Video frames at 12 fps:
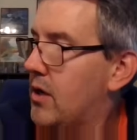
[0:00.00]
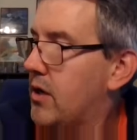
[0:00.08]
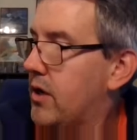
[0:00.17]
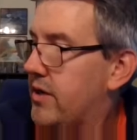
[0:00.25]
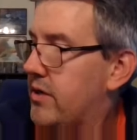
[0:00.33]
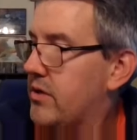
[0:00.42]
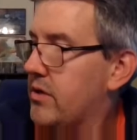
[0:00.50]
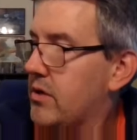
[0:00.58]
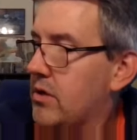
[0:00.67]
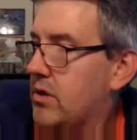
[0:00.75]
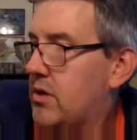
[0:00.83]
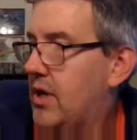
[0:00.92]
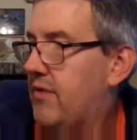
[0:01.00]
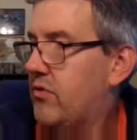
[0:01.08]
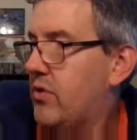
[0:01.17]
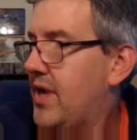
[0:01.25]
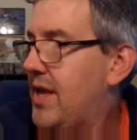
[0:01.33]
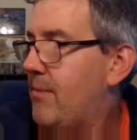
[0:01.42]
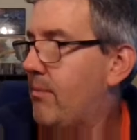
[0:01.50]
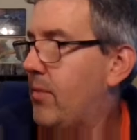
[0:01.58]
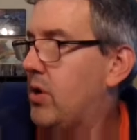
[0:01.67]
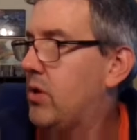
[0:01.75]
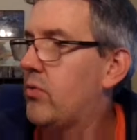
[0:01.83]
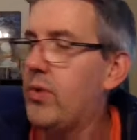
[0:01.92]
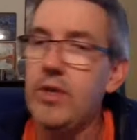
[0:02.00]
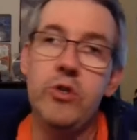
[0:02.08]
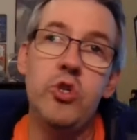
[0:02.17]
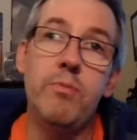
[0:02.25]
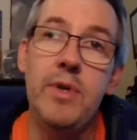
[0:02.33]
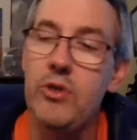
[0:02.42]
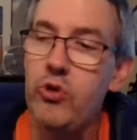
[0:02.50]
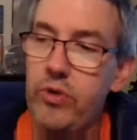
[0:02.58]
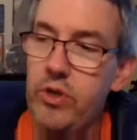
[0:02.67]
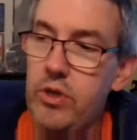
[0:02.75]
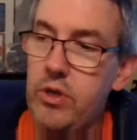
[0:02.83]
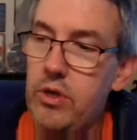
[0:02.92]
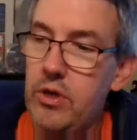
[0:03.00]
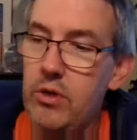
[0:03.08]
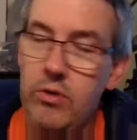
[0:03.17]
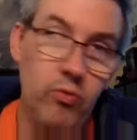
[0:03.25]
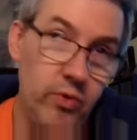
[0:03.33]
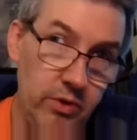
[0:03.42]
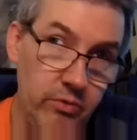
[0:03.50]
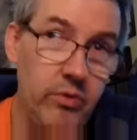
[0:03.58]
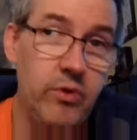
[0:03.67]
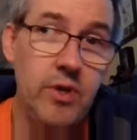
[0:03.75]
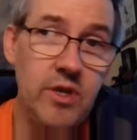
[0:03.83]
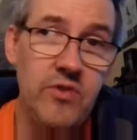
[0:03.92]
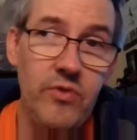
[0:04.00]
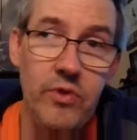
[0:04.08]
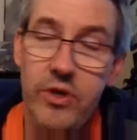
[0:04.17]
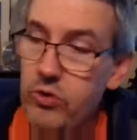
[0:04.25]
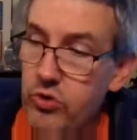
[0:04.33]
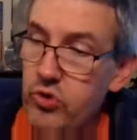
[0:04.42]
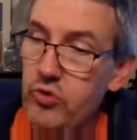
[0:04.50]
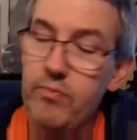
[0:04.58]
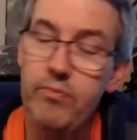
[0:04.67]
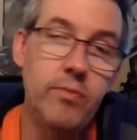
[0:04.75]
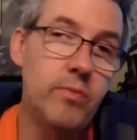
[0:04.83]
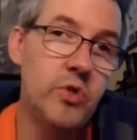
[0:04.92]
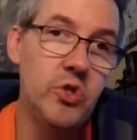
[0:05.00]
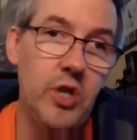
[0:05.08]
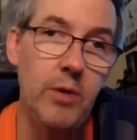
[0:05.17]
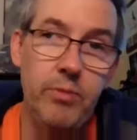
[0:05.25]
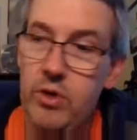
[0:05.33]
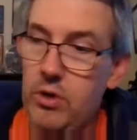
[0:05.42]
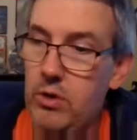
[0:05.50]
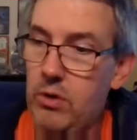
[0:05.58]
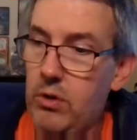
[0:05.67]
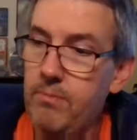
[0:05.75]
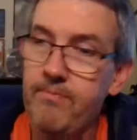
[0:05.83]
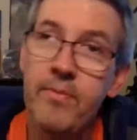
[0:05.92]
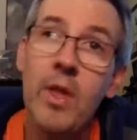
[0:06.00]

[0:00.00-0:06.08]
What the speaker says: All right. After M, we had to jump went through the next few letters, stopped in R.